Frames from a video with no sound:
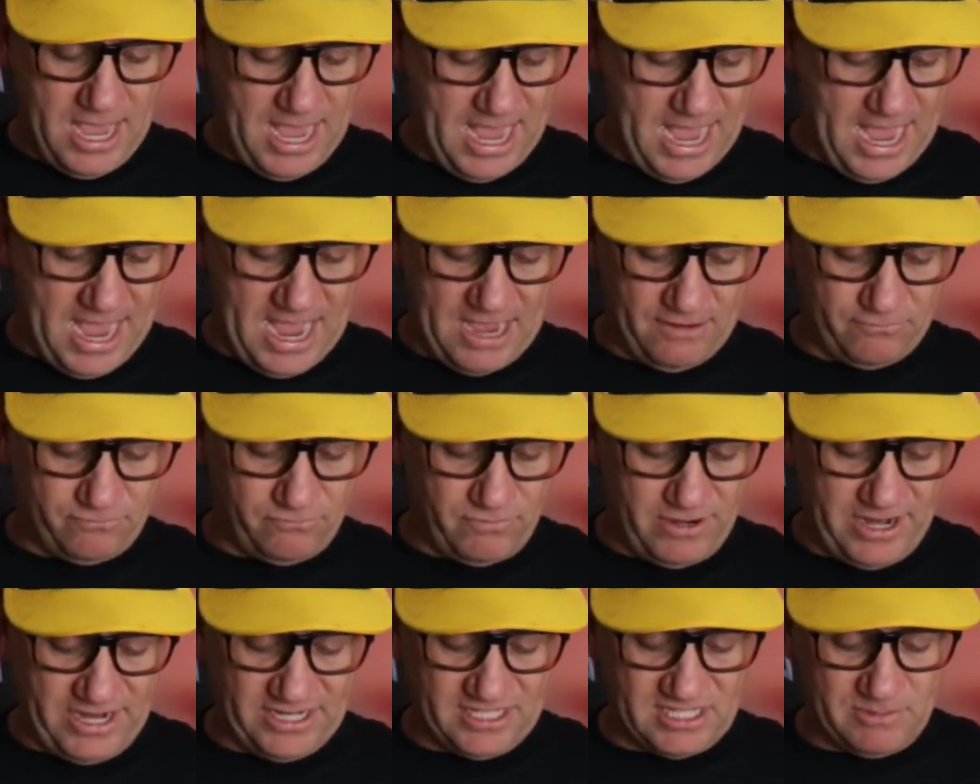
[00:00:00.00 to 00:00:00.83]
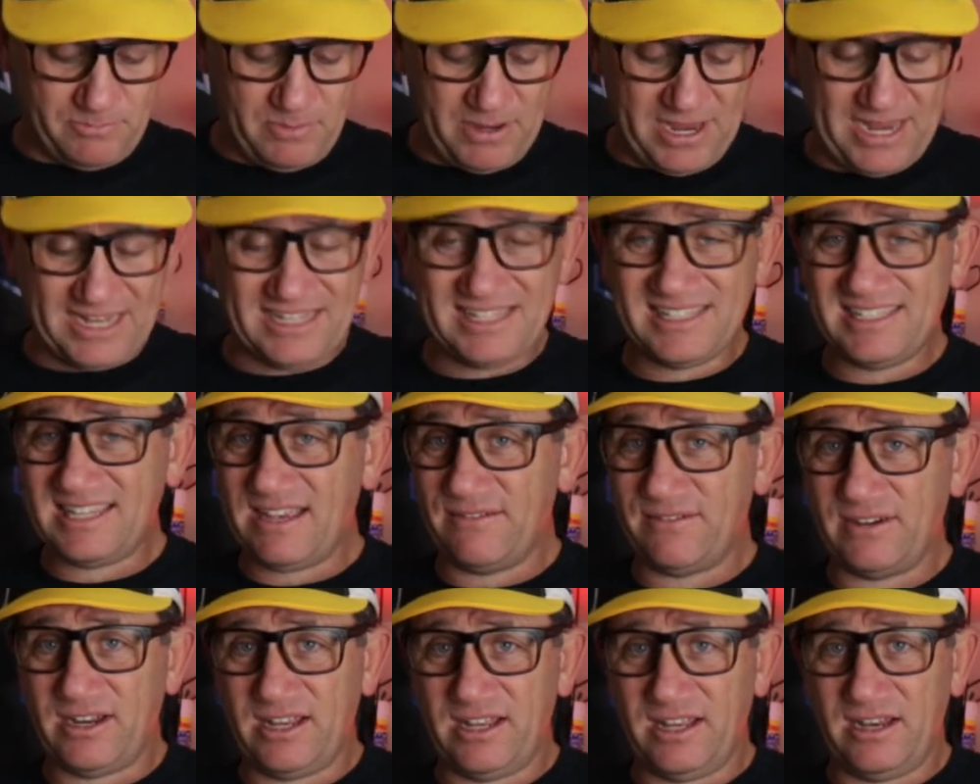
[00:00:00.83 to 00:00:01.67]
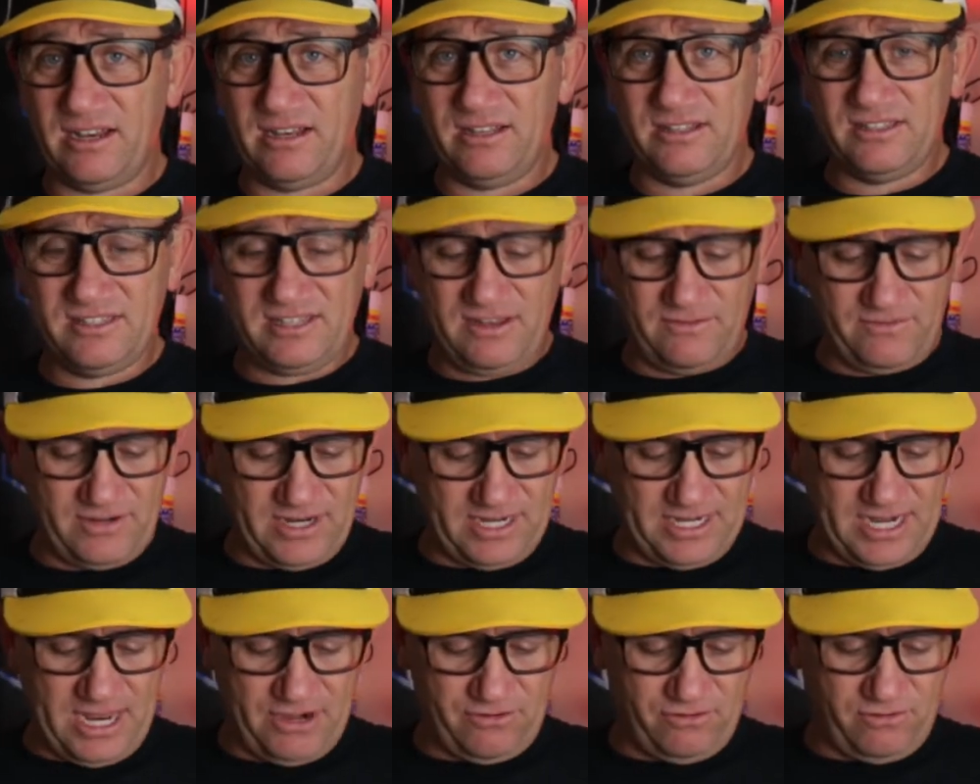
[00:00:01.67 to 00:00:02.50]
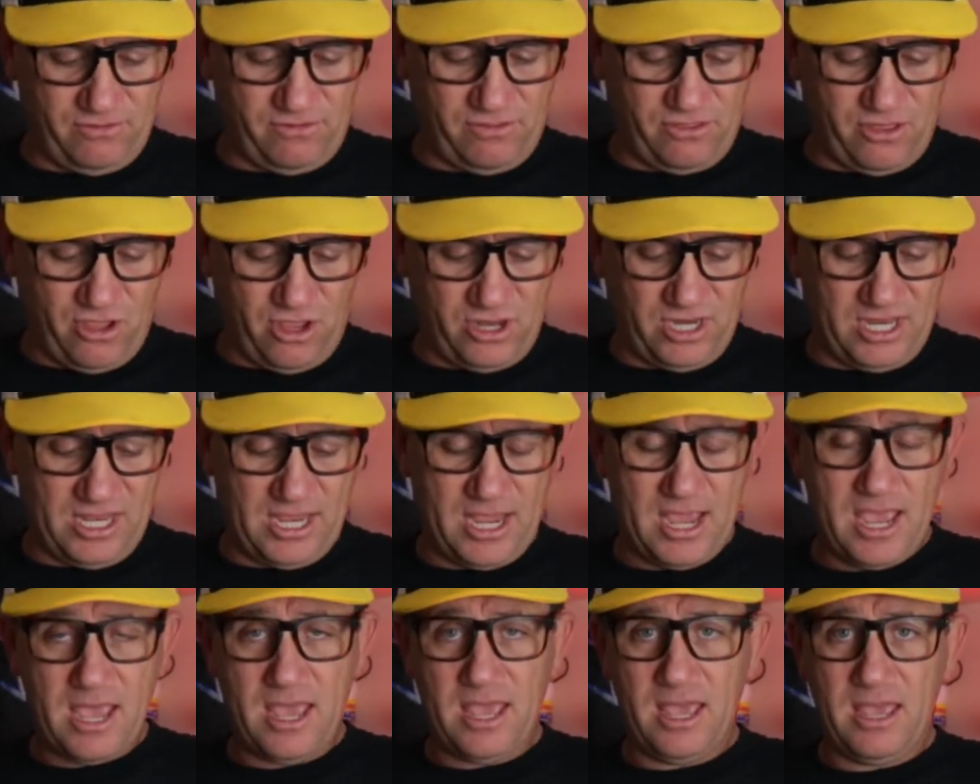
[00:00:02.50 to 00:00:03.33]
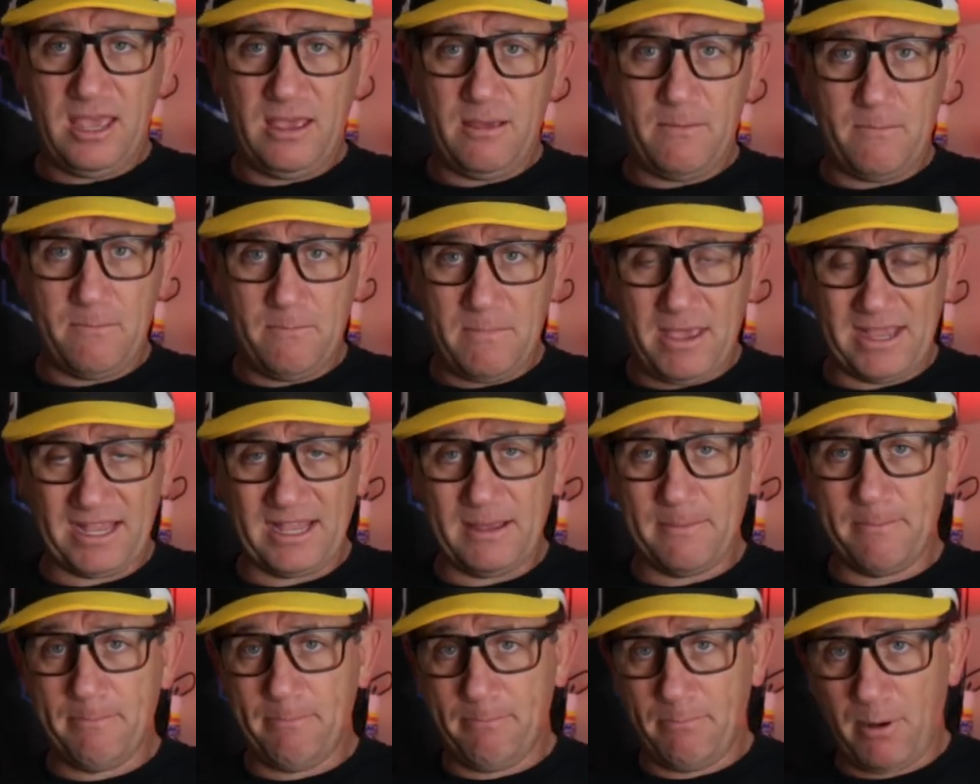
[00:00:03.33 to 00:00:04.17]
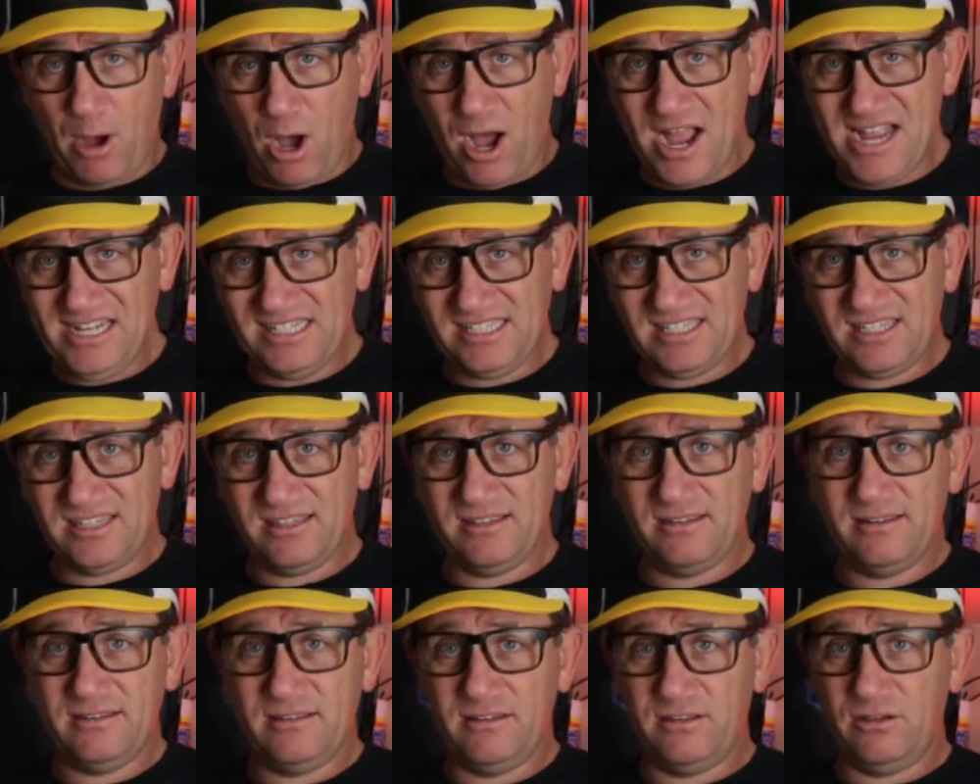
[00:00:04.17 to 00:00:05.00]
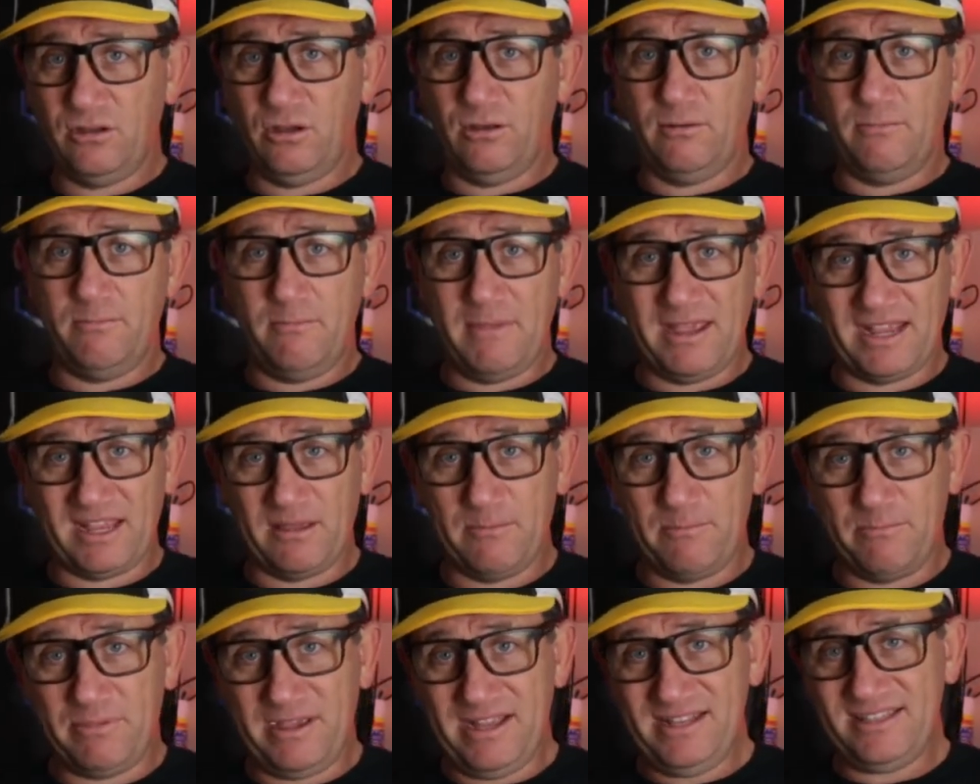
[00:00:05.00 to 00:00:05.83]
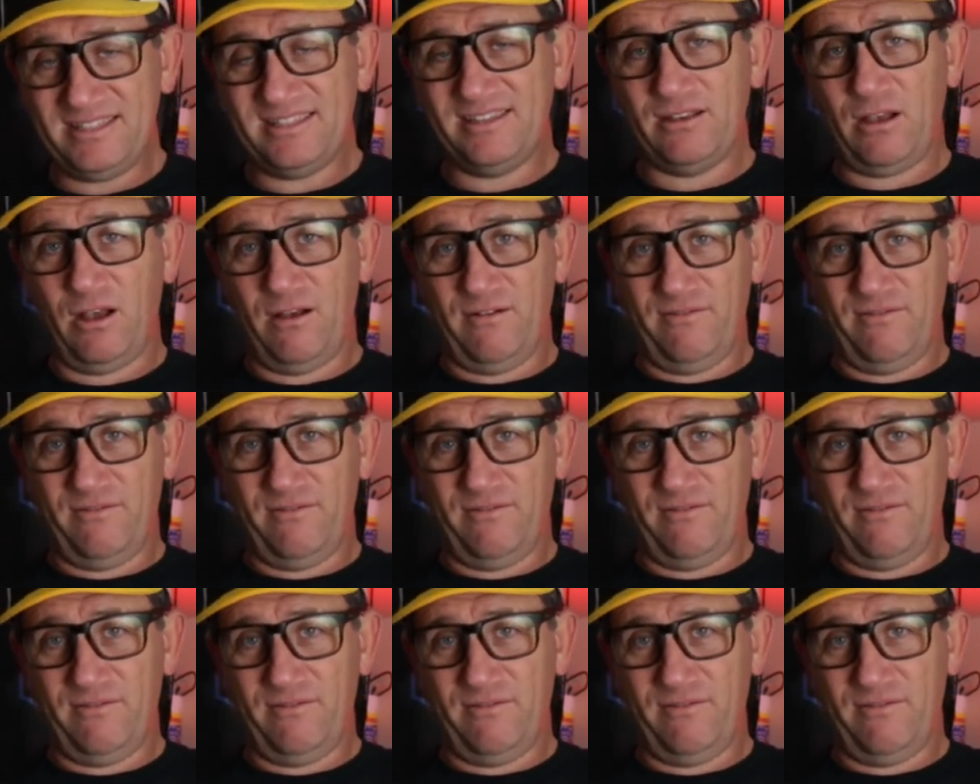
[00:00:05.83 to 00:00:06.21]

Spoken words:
Read speed 1730 megabytes, not megabits.